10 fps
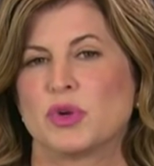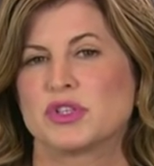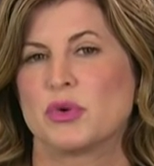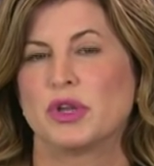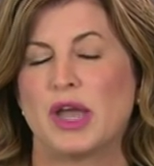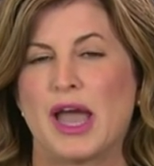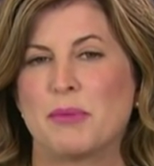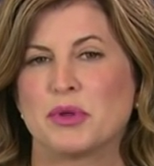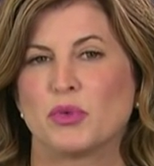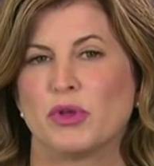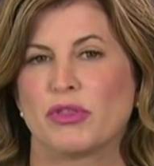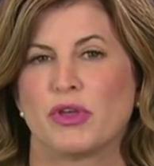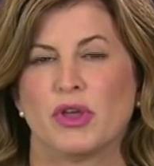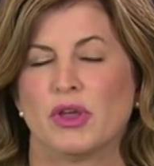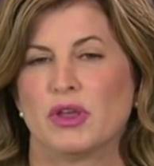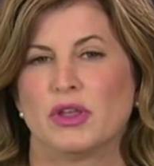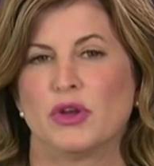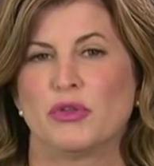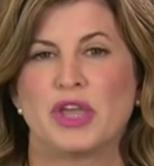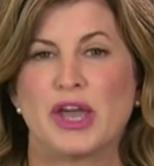What's going to happen with you
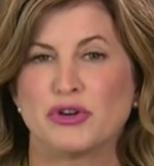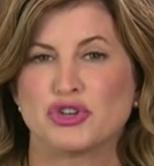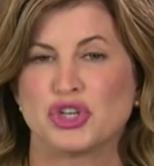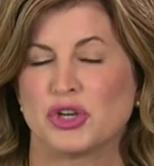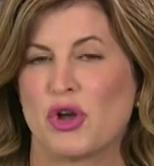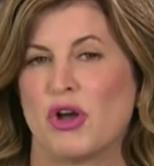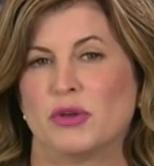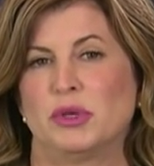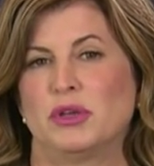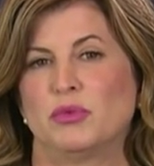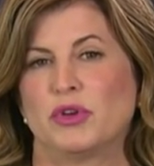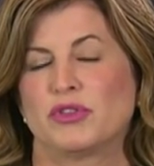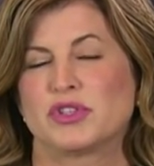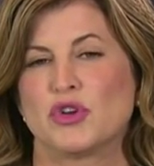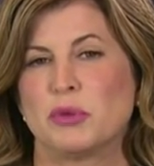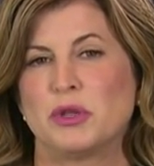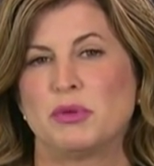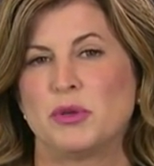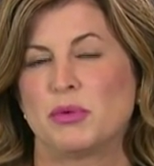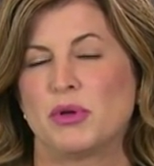know, the energy economy with so many
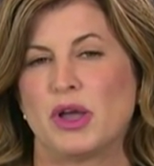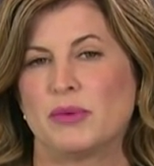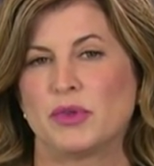people,